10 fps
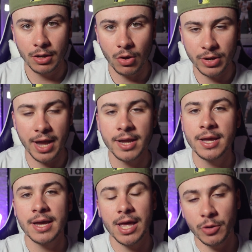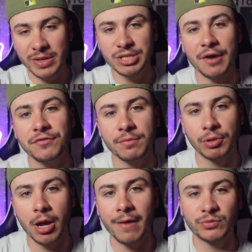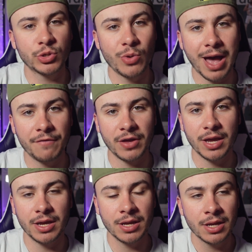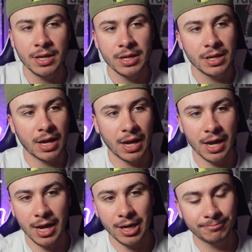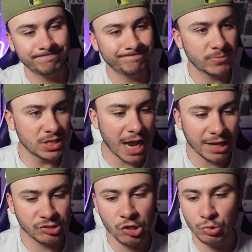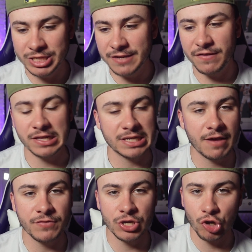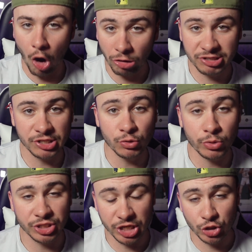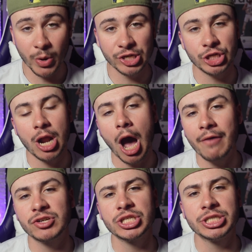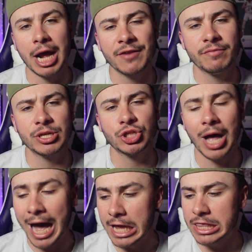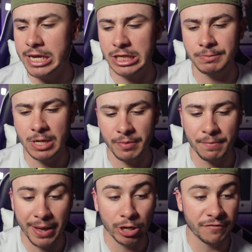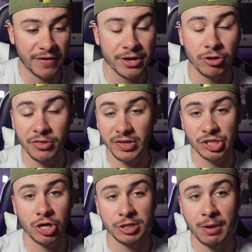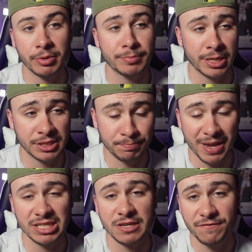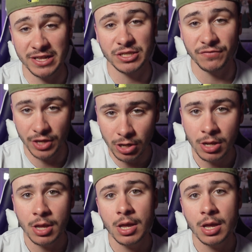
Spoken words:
Okay? It'll be tough in the playoffs when you have a not so defense-heavy guard situation. Obviously, Donovan Mitchell, I think, has become a better defender, and this year has probably been his best defensive year.